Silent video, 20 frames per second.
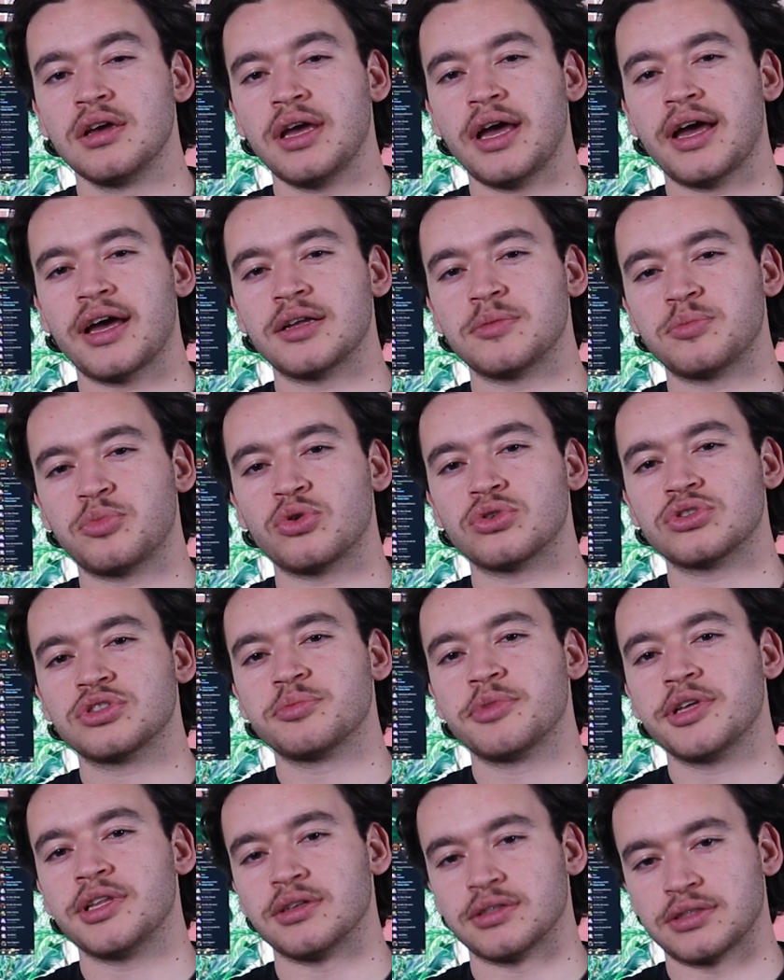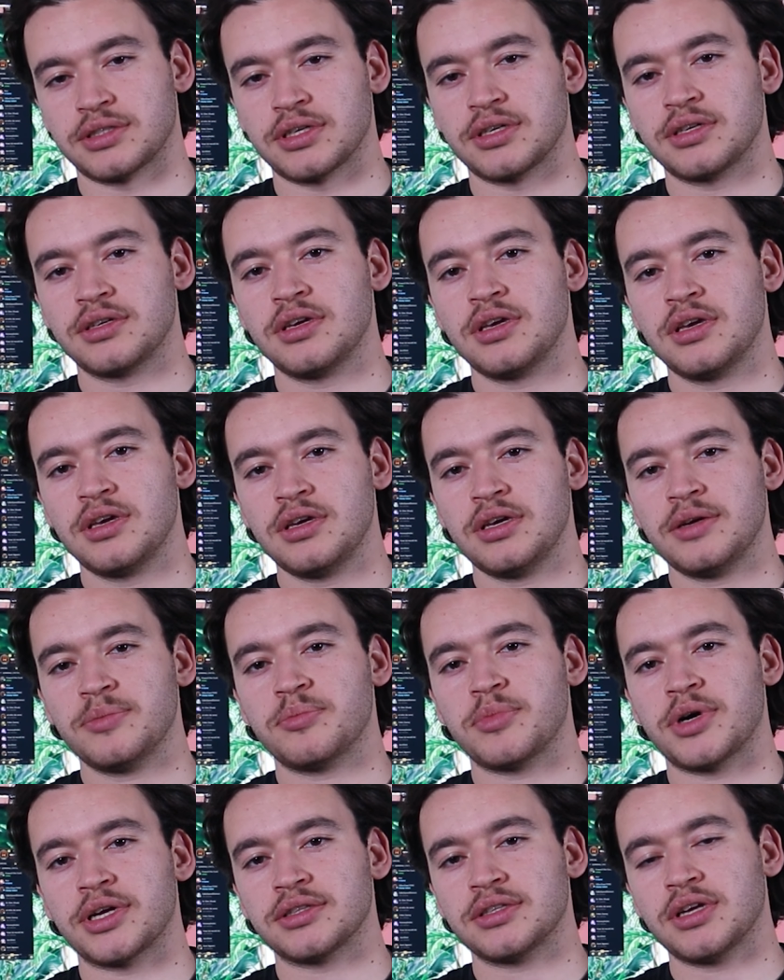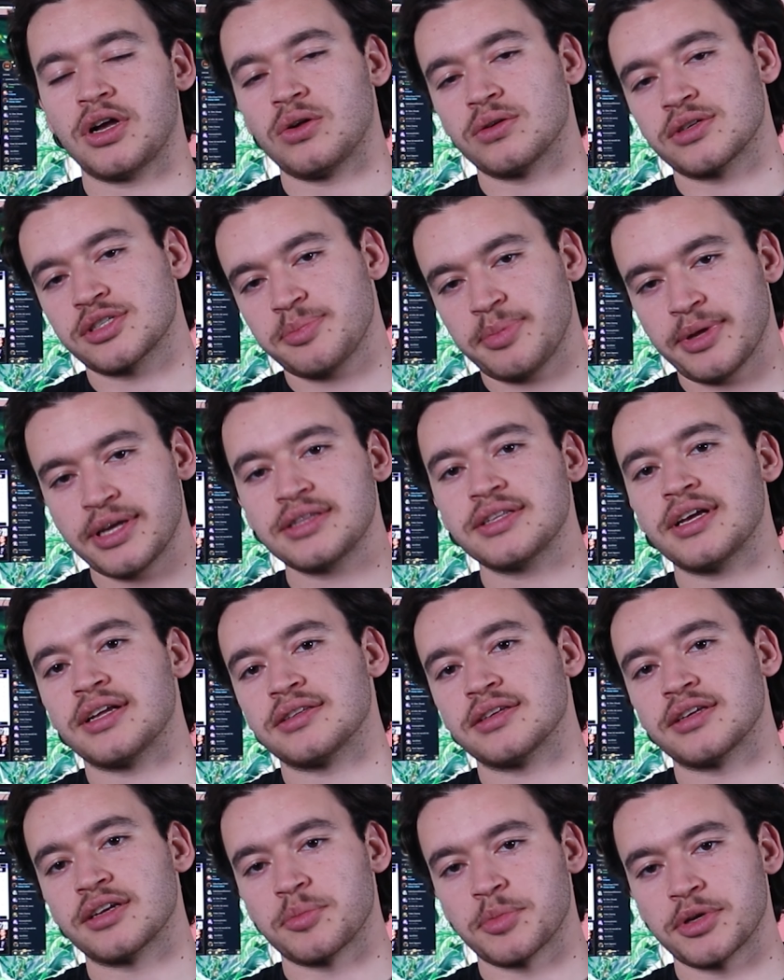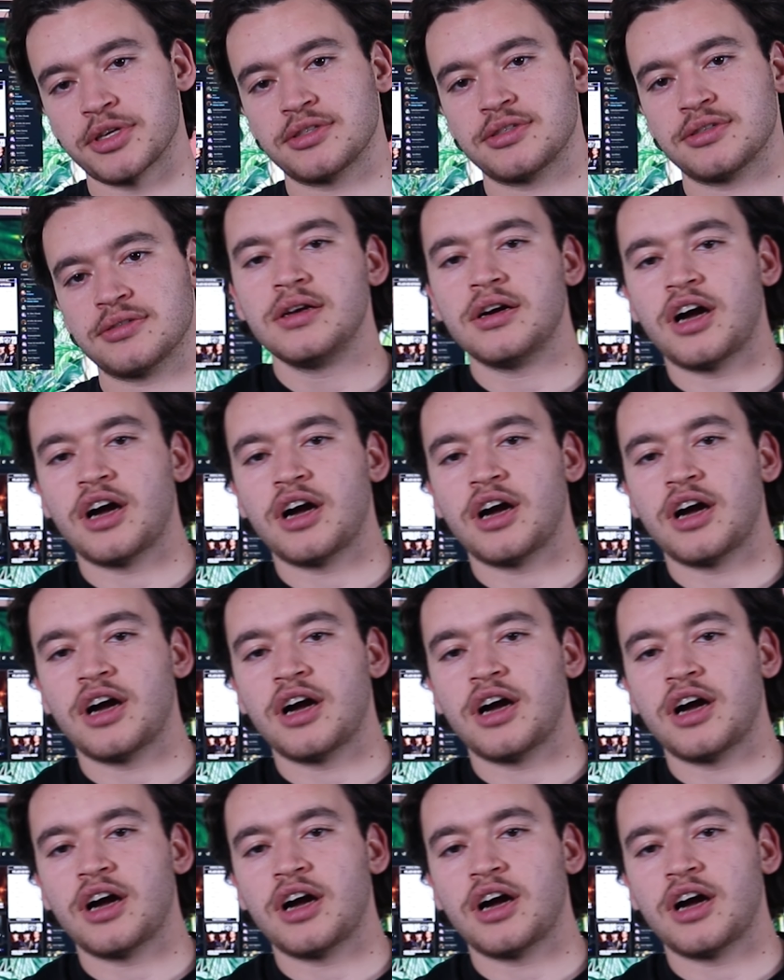and portability, but I'll explain that in a bit.